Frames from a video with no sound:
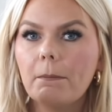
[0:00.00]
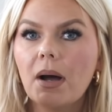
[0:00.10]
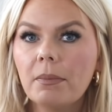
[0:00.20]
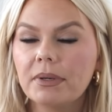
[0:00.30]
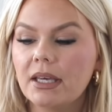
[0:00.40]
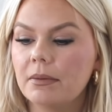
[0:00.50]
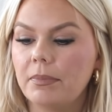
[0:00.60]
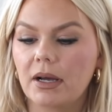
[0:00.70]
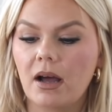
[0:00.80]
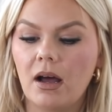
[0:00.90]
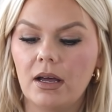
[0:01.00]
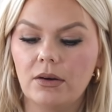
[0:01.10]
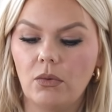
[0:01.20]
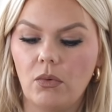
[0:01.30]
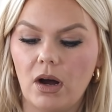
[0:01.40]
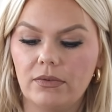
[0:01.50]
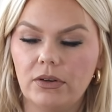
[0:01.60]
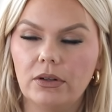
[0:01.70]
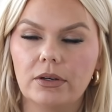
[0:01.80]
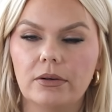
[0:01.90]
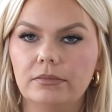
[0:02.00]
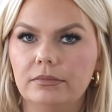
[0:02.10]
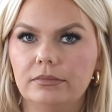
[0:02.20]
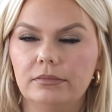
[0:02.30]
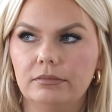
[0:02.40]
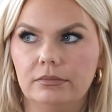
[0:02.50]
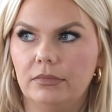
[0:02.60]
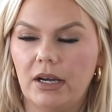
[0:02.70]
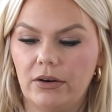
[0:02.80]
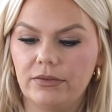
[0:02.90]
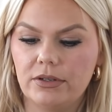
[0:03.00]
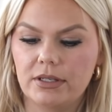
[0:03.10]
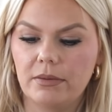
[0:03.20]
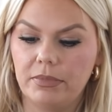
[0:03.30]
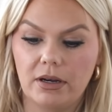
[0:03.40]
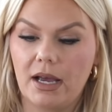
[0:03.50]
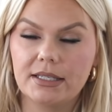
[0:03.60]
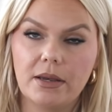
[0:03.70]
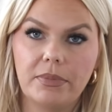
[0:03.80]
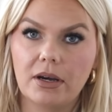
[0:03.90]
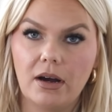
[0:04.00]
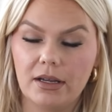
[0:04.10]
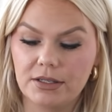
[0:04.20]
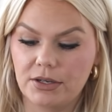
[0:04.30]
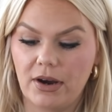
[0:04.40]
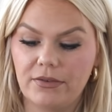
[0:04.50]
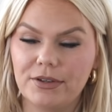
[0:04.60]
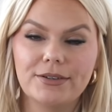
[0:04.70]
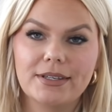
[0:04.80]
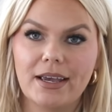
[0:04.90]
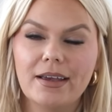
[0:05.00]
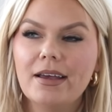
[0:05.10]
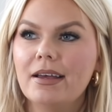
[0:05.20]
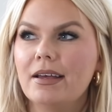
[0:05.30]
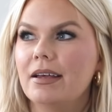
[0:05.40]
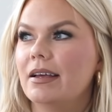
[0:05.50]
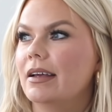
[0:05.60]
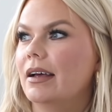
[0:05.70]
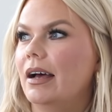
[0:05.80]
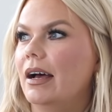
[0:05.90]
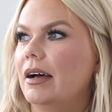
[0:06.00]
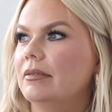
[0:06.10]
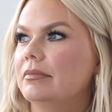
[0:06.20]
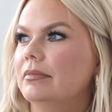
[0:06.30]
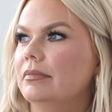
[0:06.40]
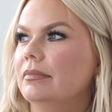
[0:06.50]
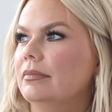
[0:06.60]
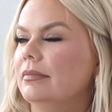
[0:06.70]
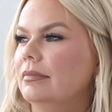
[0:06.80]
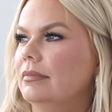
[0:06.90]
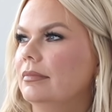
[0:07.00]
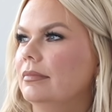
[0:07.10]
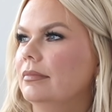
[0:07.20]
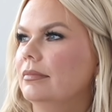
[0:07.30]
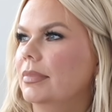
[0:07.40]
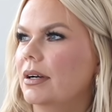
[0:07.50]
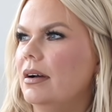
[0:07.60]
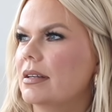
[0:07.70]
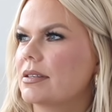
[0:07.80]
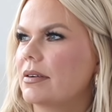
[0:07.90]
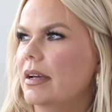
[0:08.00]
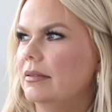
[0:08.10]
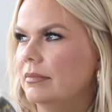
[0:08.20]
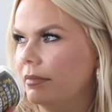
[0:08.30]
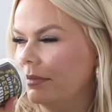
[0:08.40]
pumpkin pecan waffle or however you say, I say pecan, so however you say um, pecans, right?